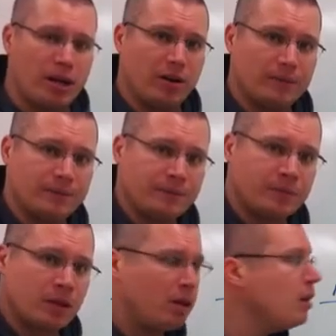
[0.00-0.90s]
here.
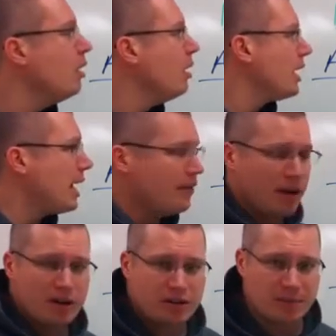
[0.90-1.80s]
Again,
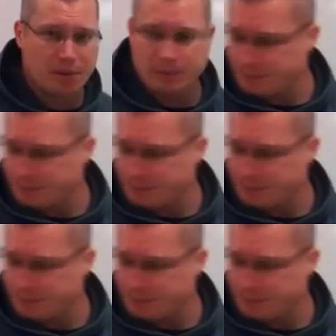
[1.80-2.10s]
very simple.